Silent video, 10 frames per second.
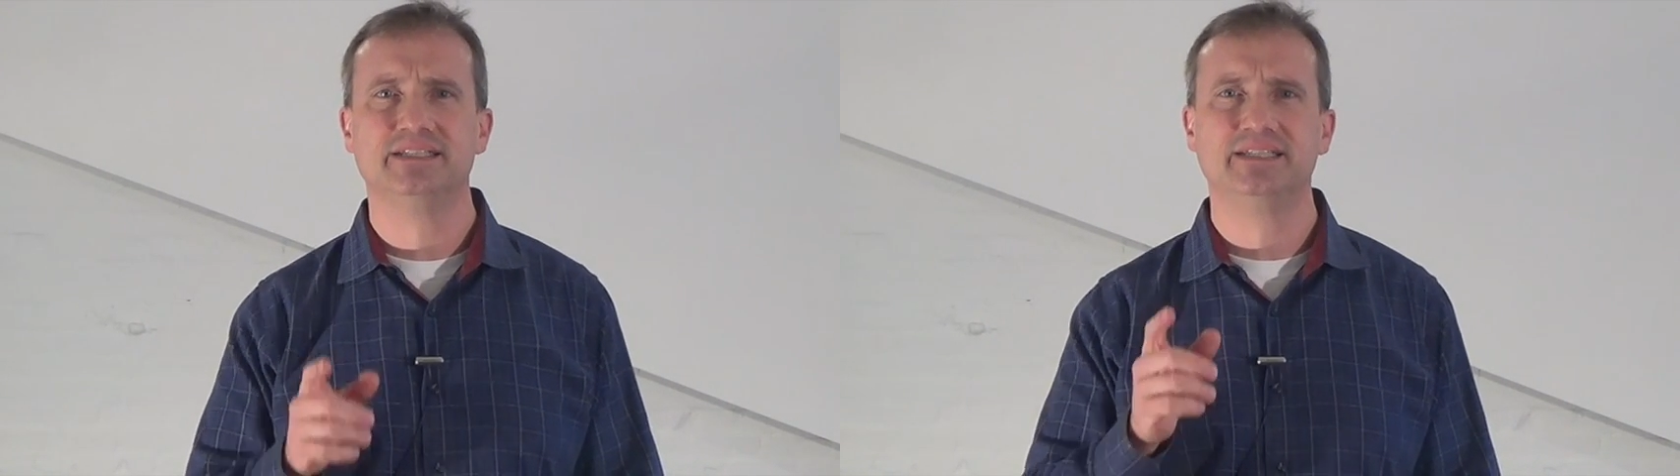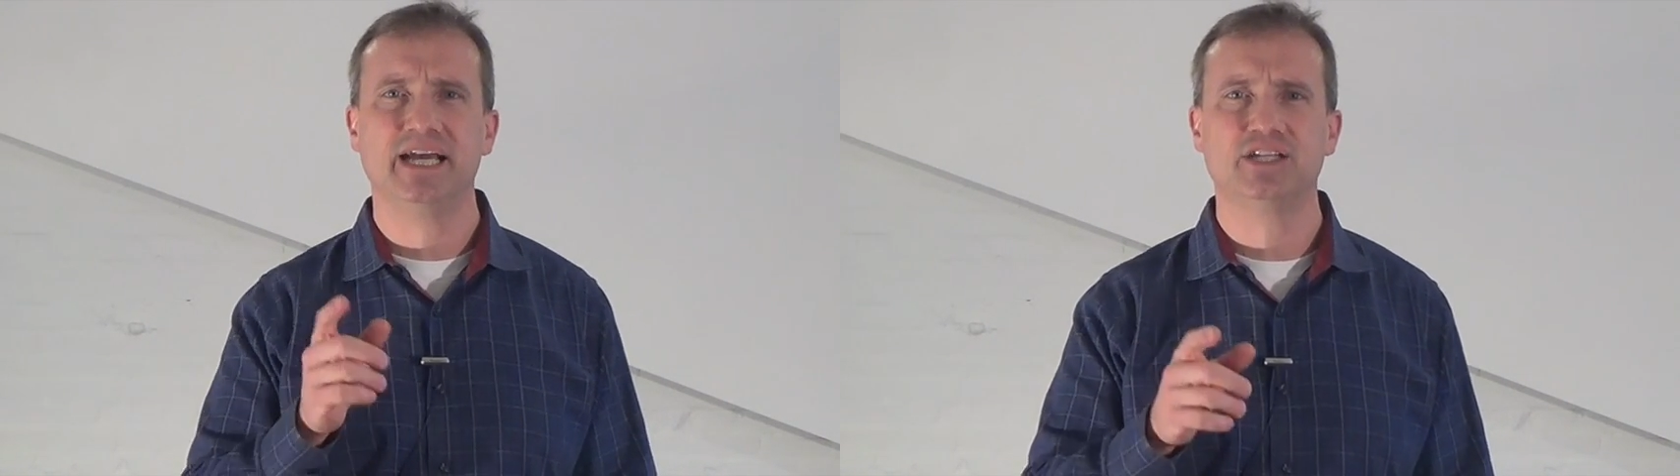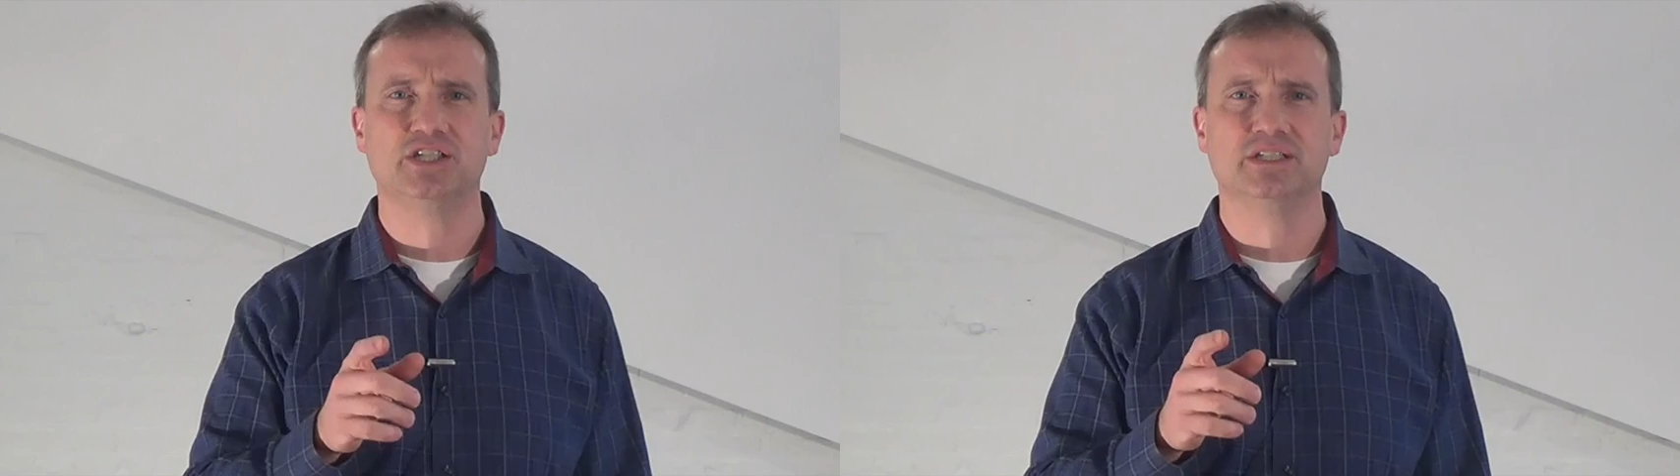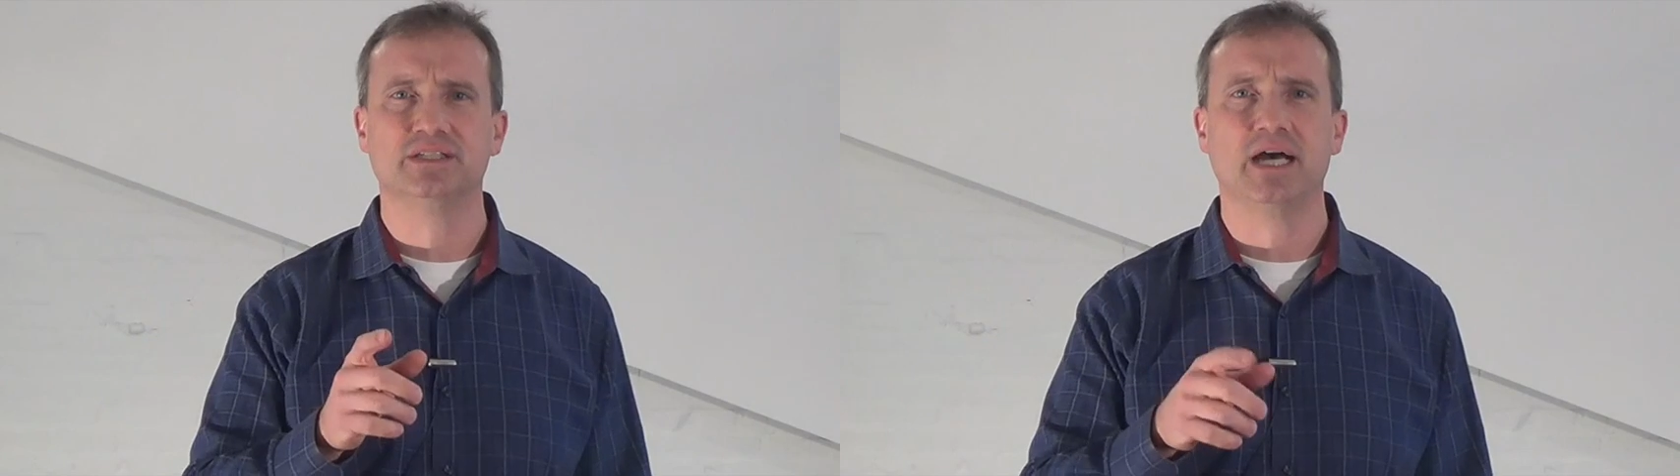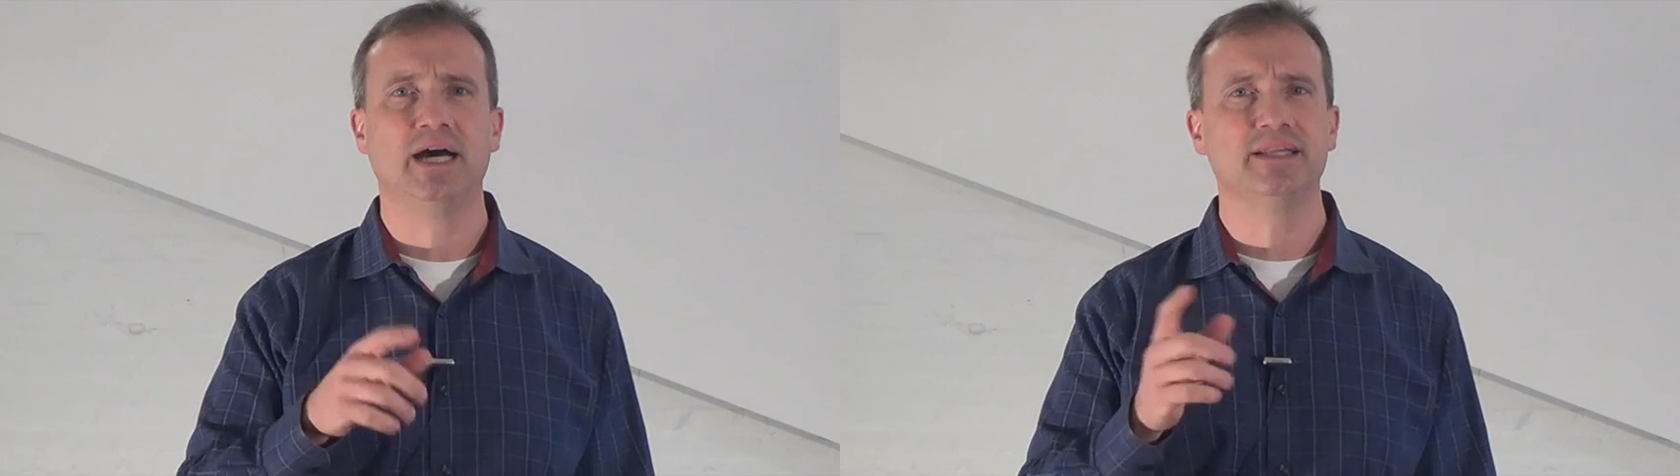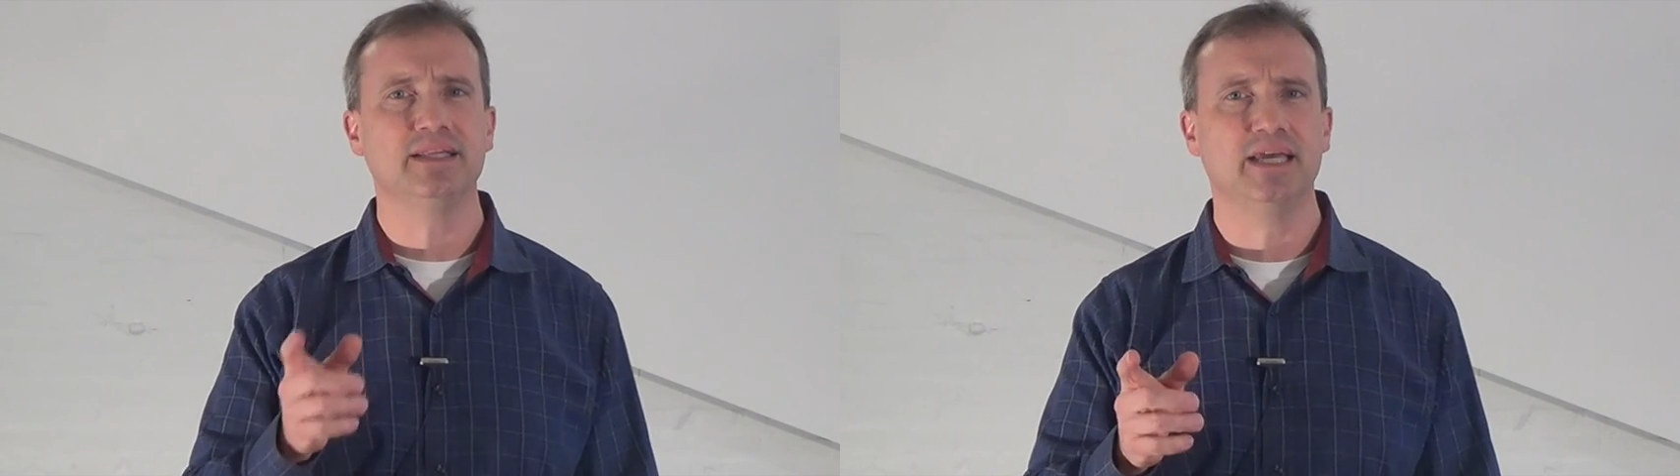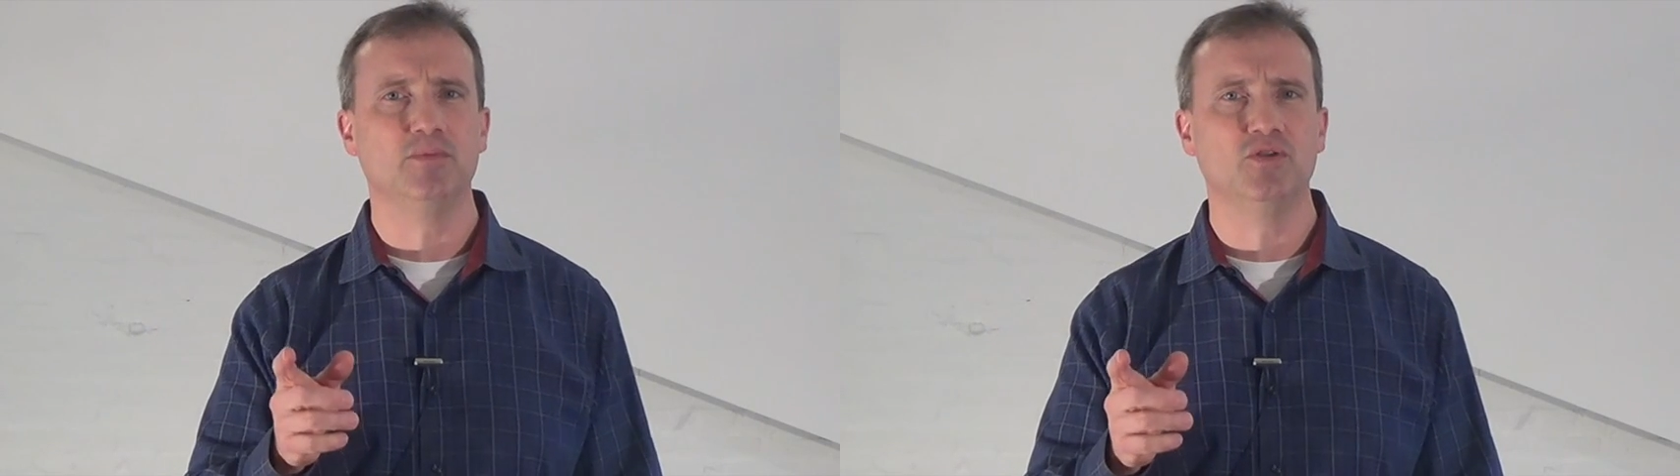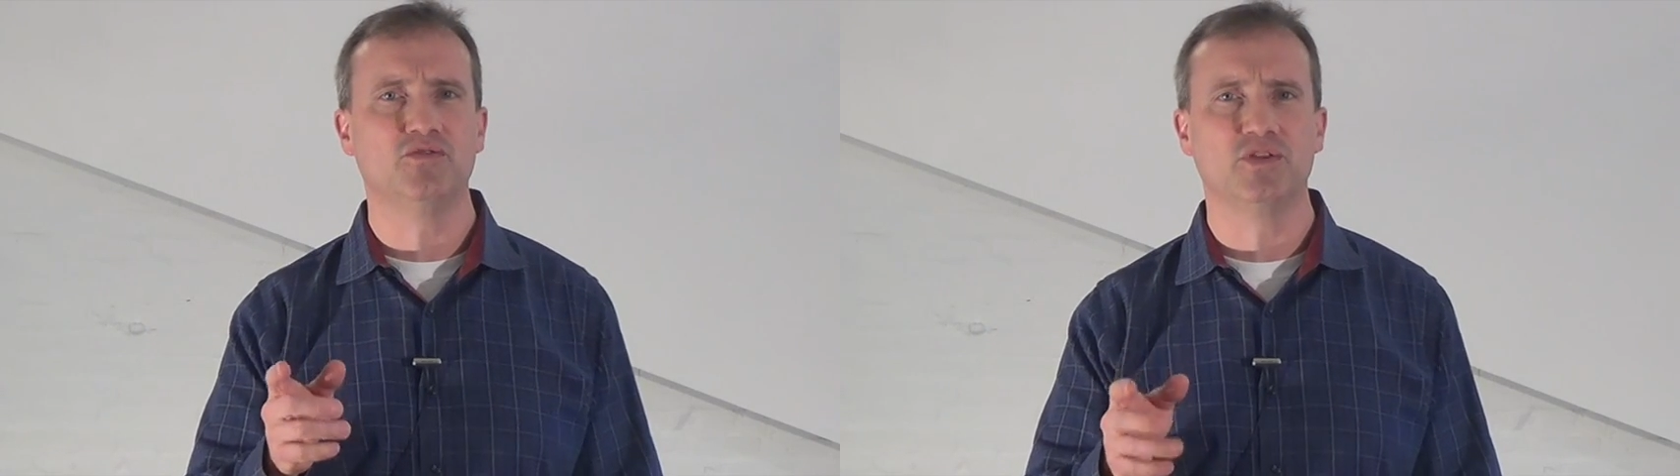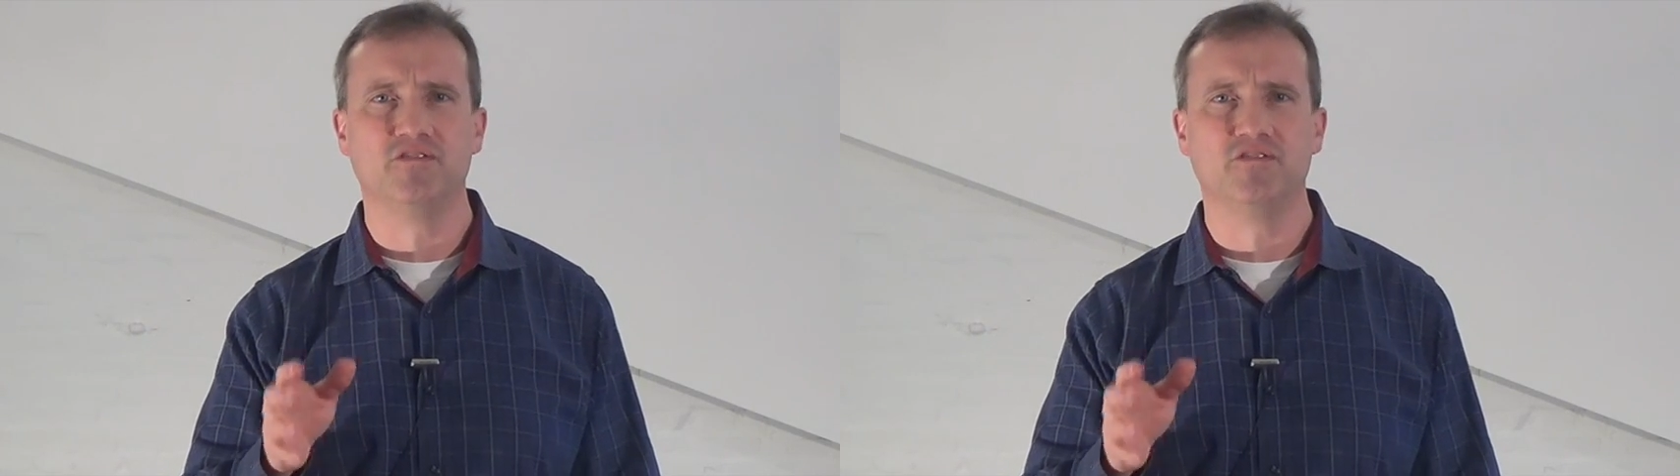sections on the label for